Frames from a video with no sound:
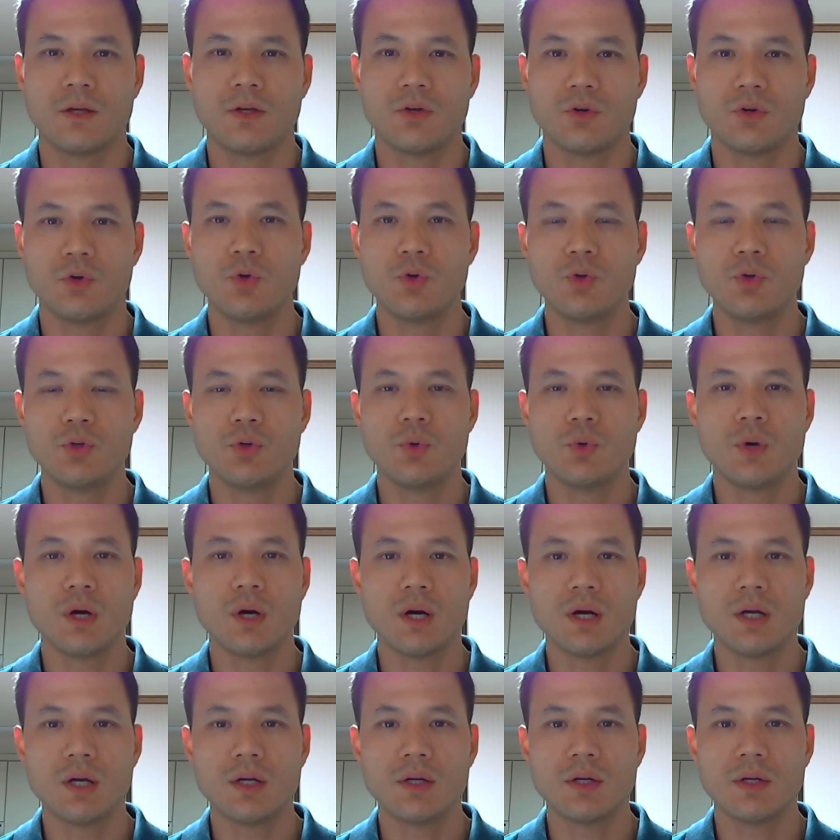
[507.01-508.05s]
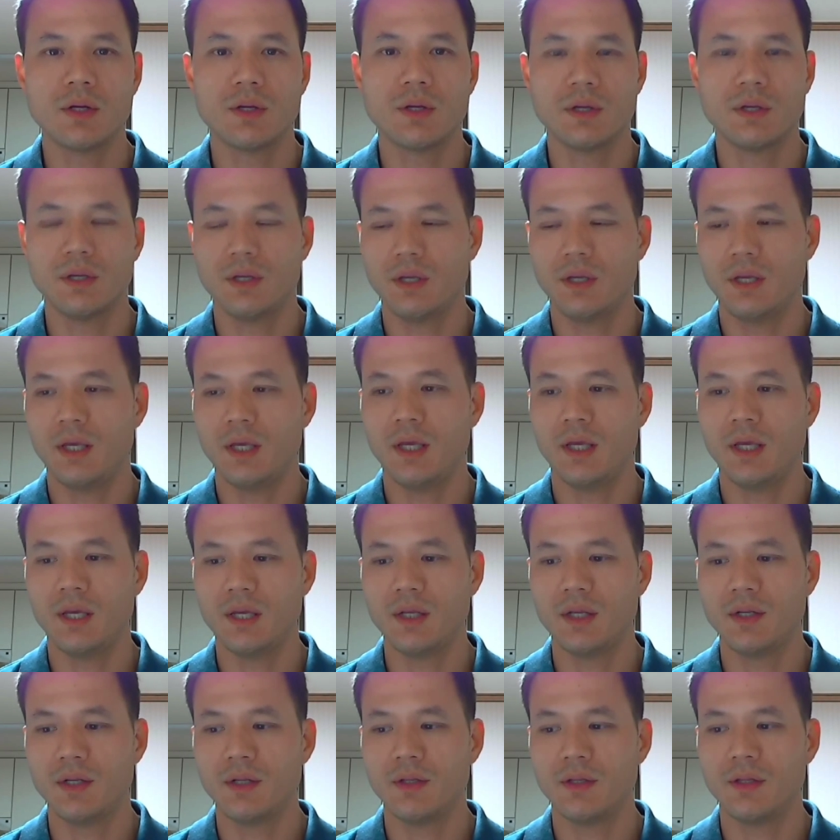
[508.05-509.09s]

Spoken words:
who you are and